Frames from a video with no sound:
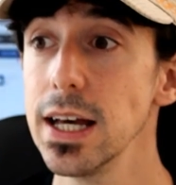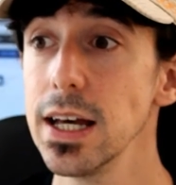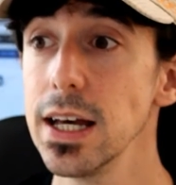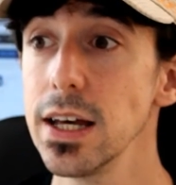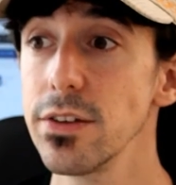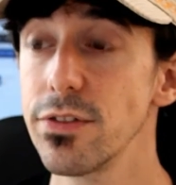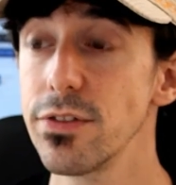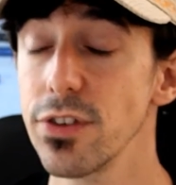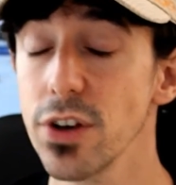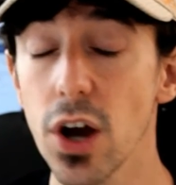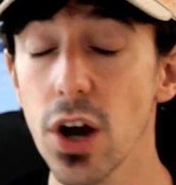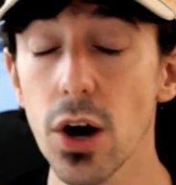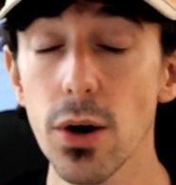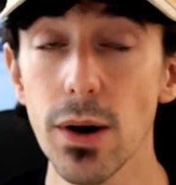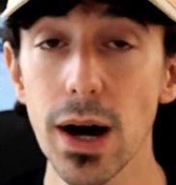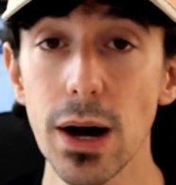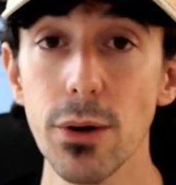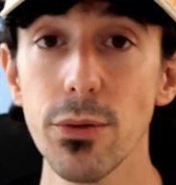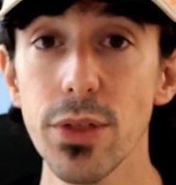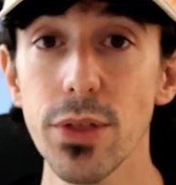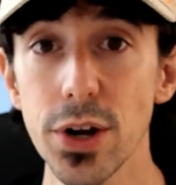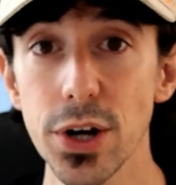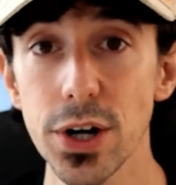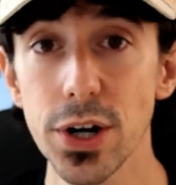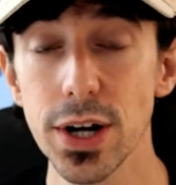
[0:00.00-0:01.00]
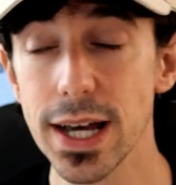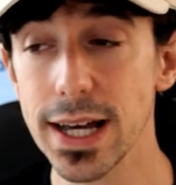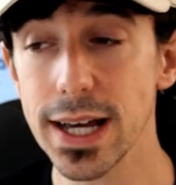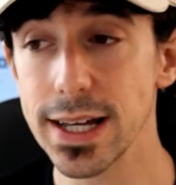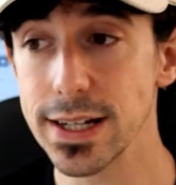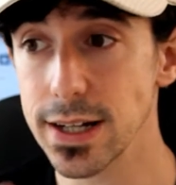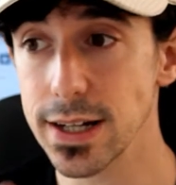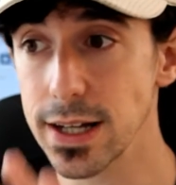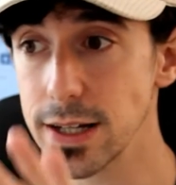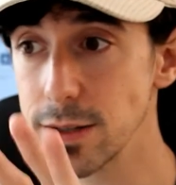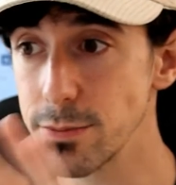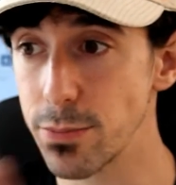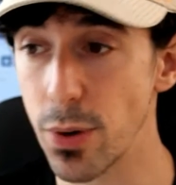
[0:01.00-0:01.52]
If you go out there
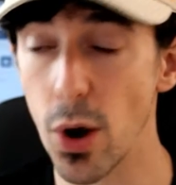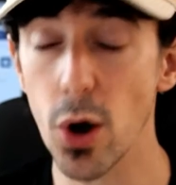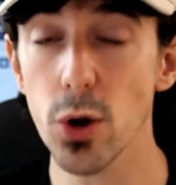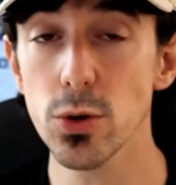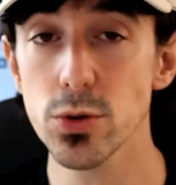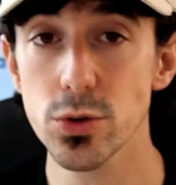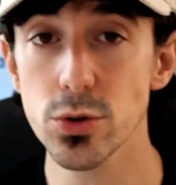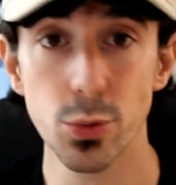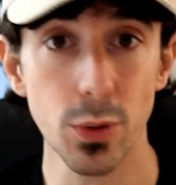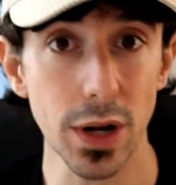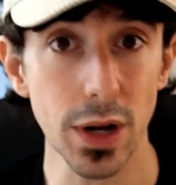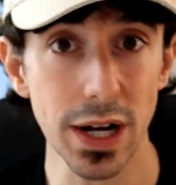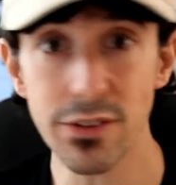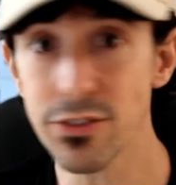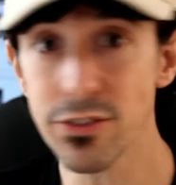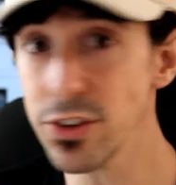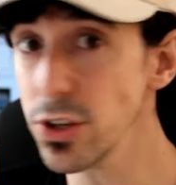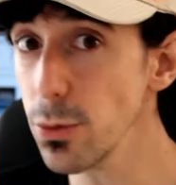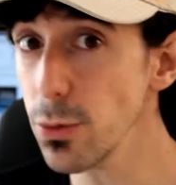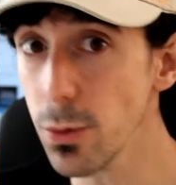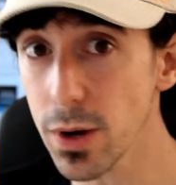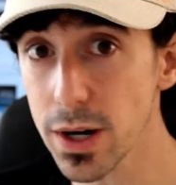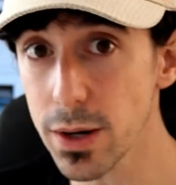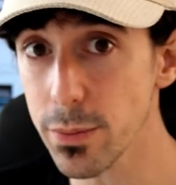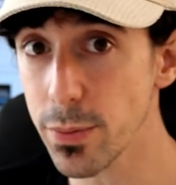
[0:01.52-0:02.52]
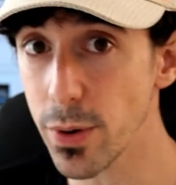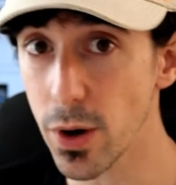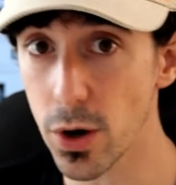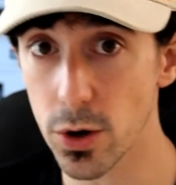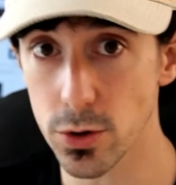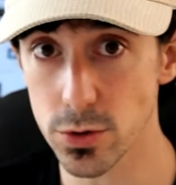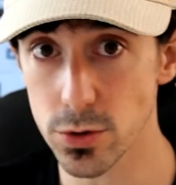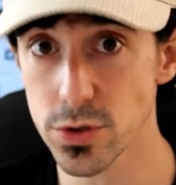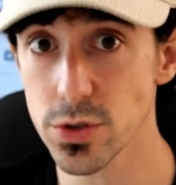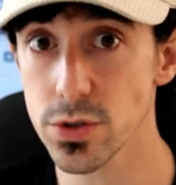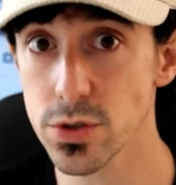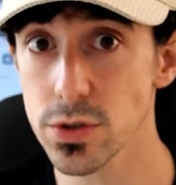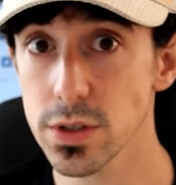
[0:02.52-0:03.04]
and post whatever you want to
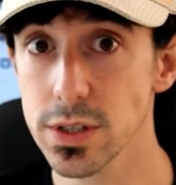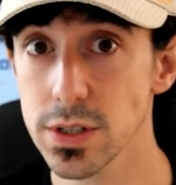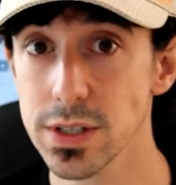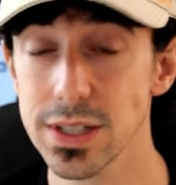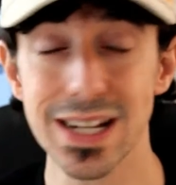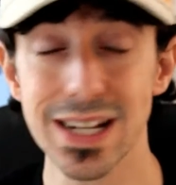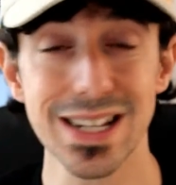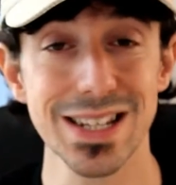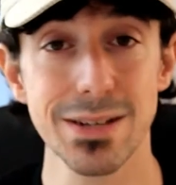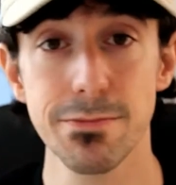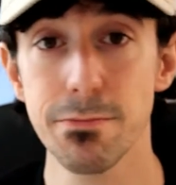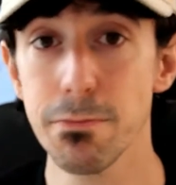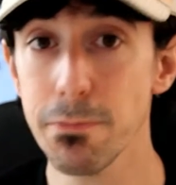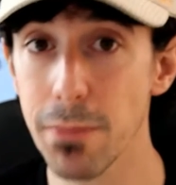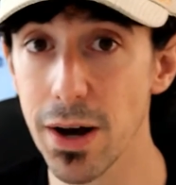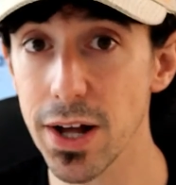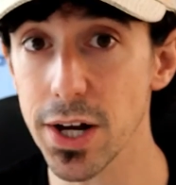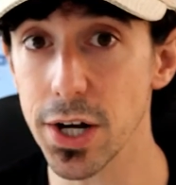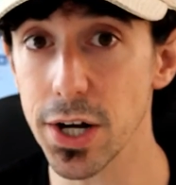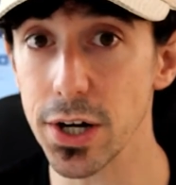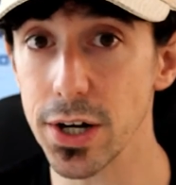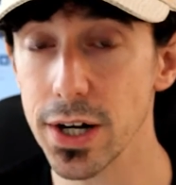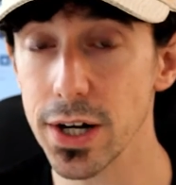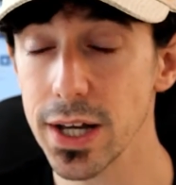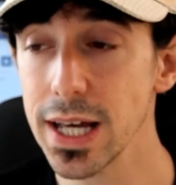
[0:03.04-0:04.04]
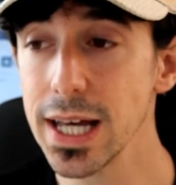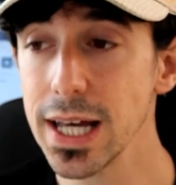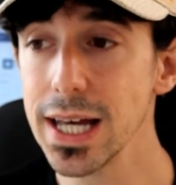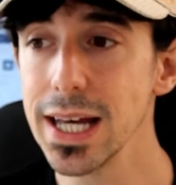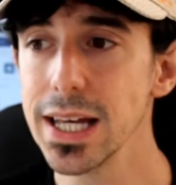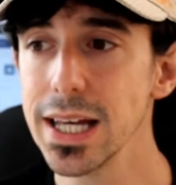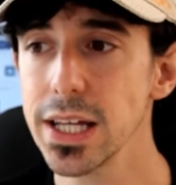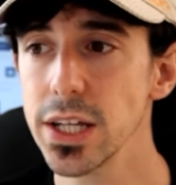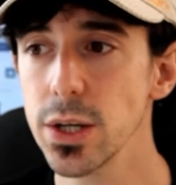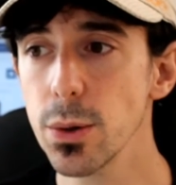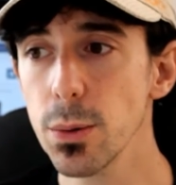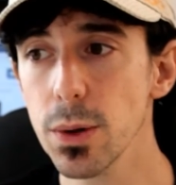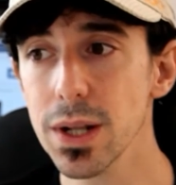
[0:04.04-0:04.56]
post, doesn't matter,
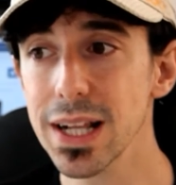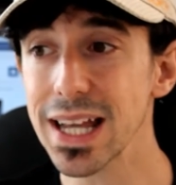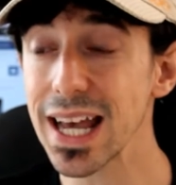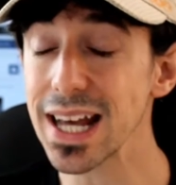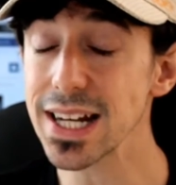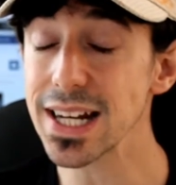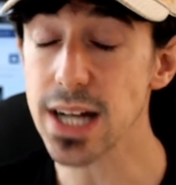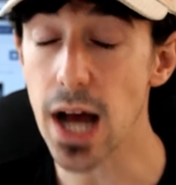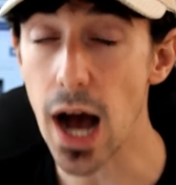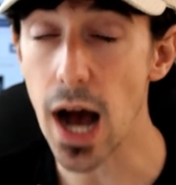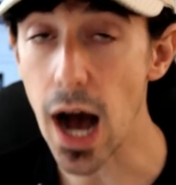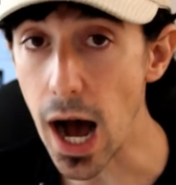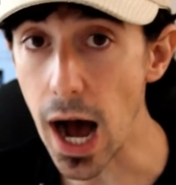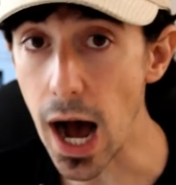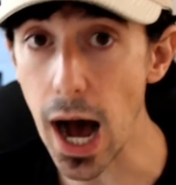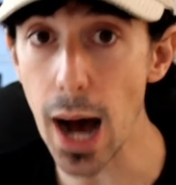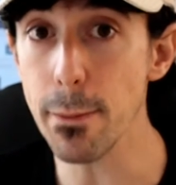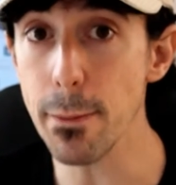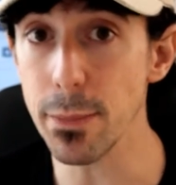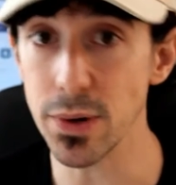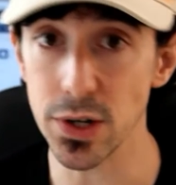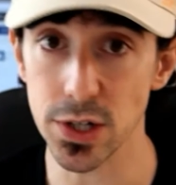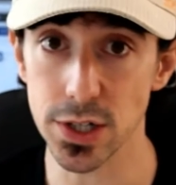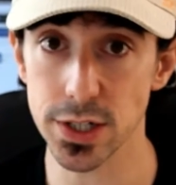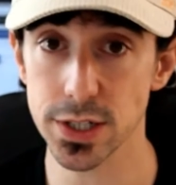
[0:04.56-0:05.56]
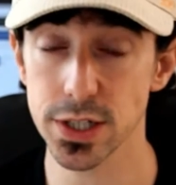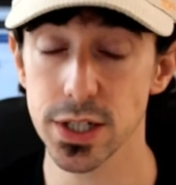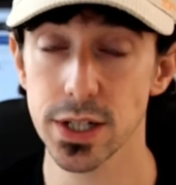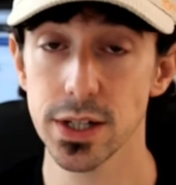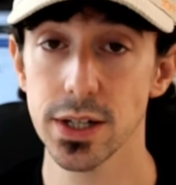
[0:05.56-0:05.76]
you will get hammered,